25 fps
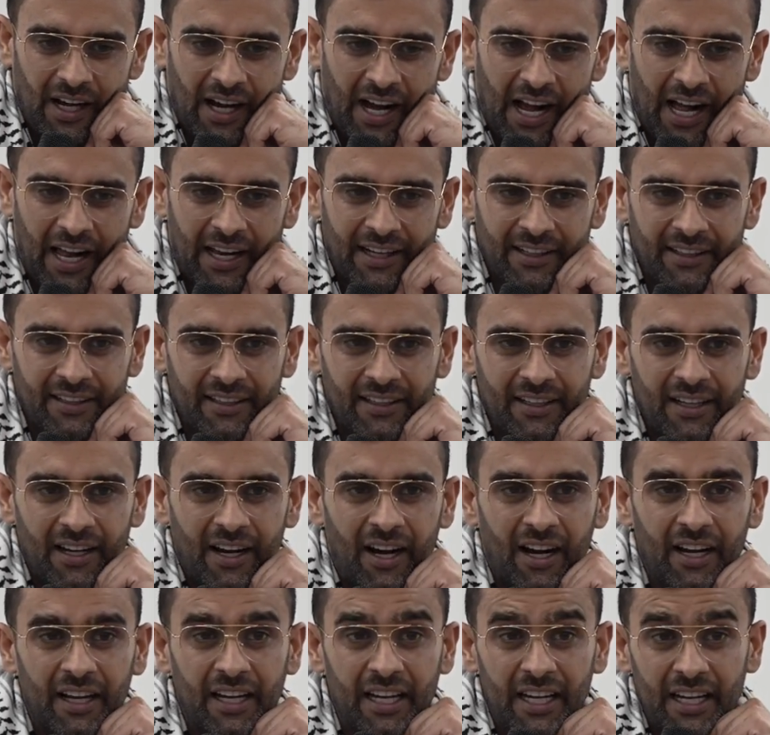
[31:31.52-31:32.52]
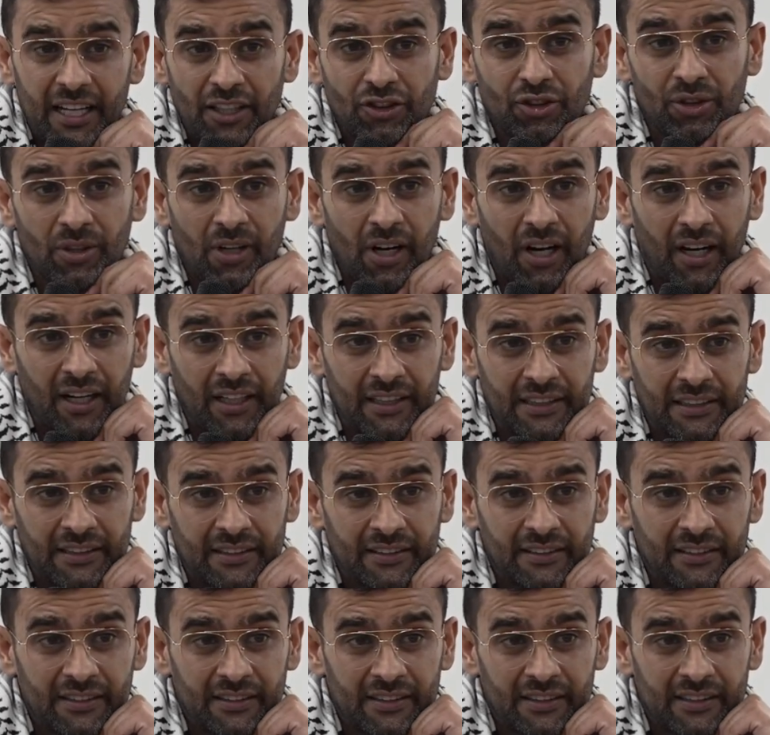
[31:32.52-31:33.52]
And I urge you
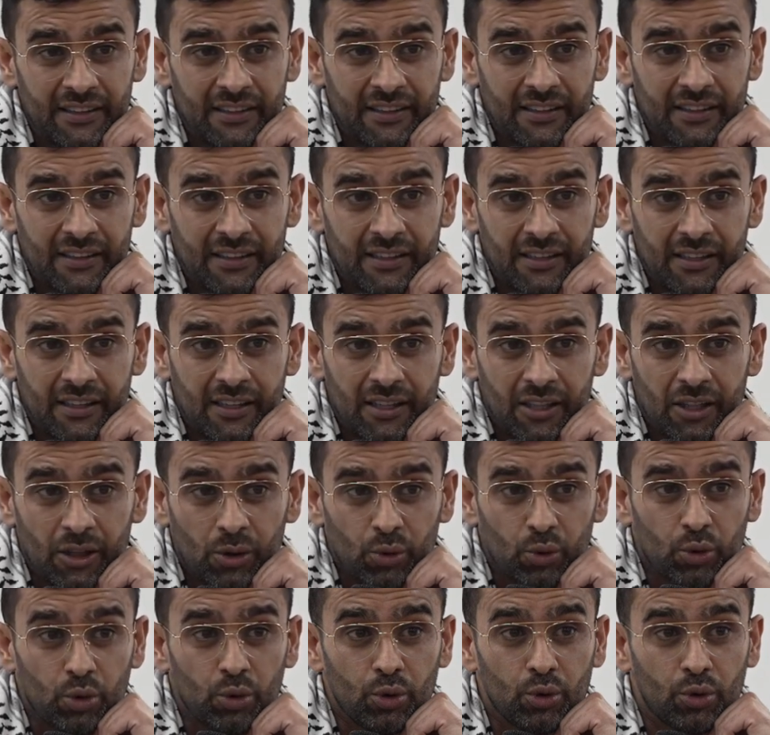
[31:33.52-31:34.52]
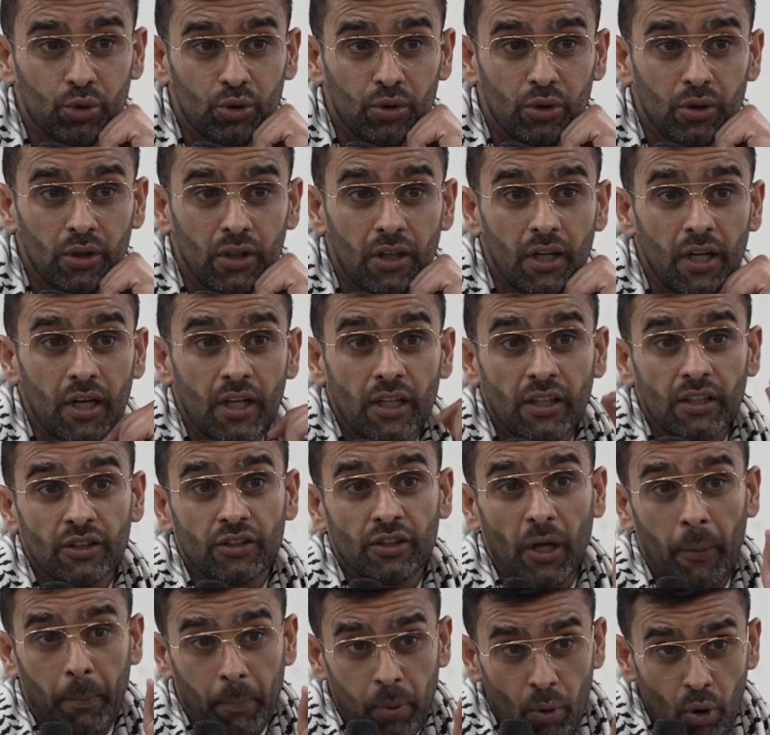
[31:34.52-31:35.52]
guys to
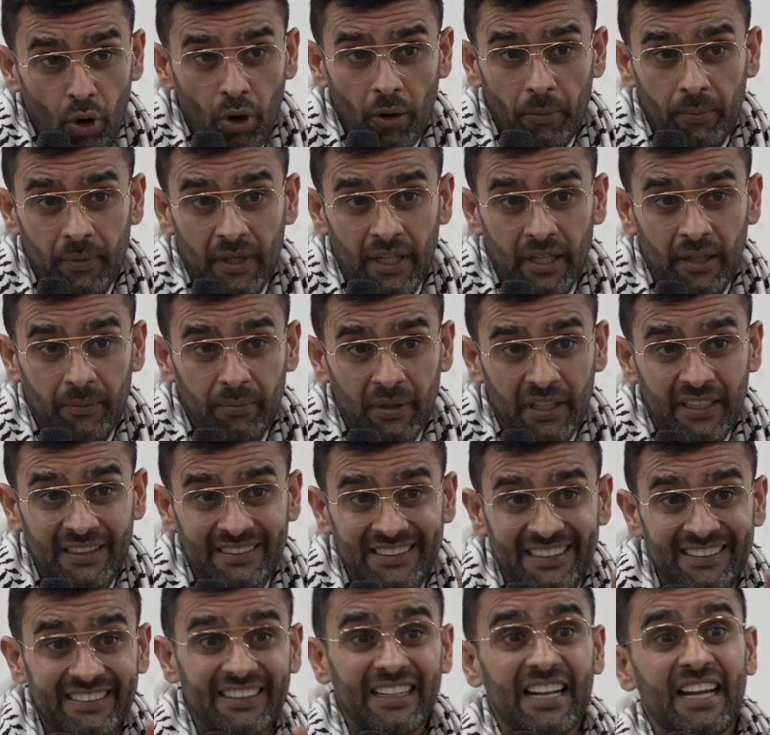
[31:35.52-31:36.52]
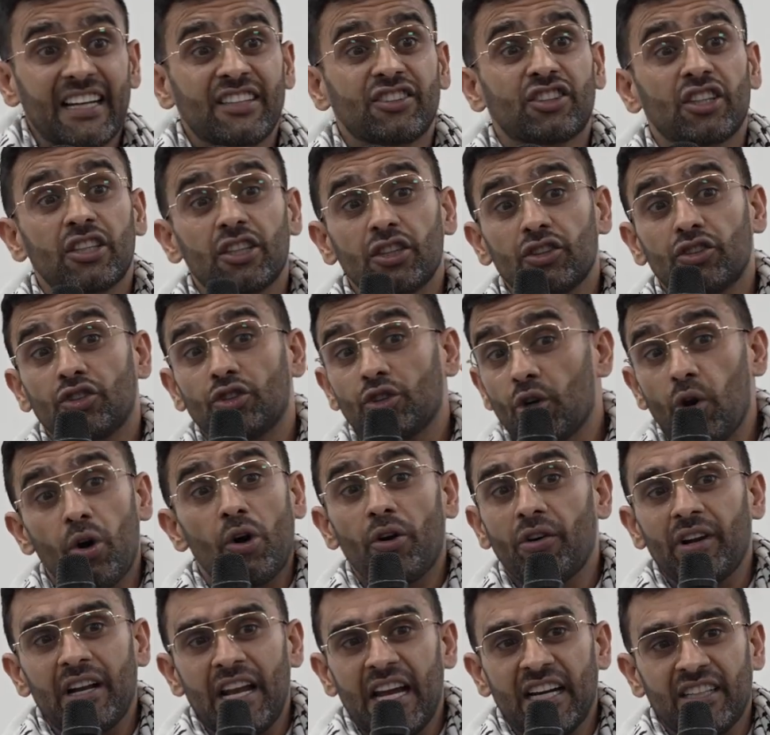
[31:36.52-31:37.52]
support me, because this election is
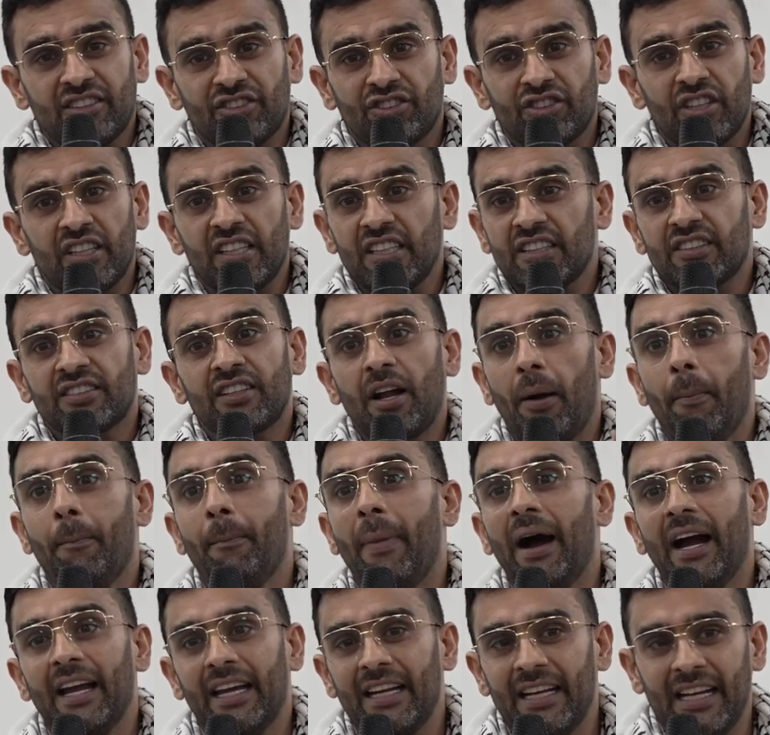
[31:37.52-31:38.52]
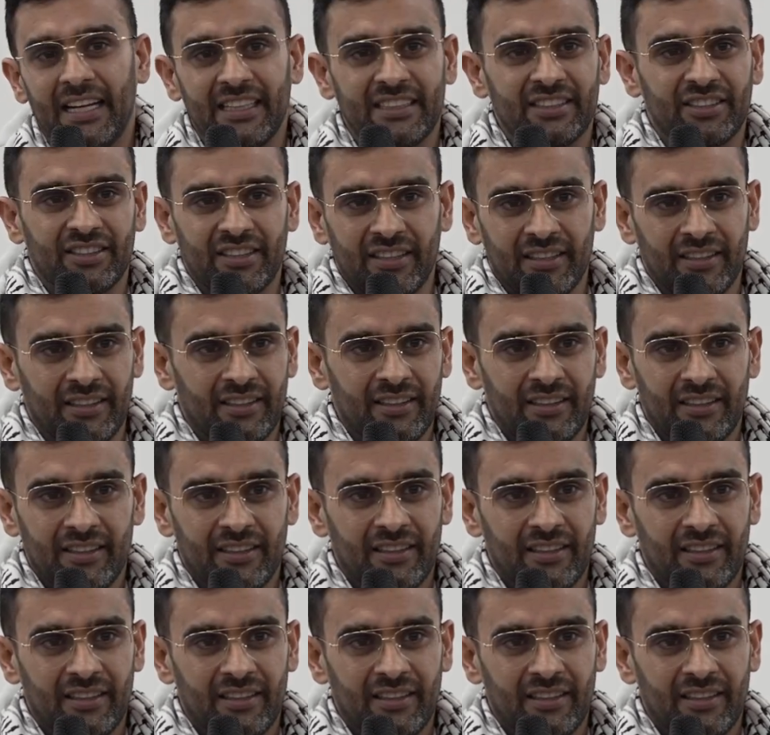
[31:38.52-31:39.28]
your election, it's not my election.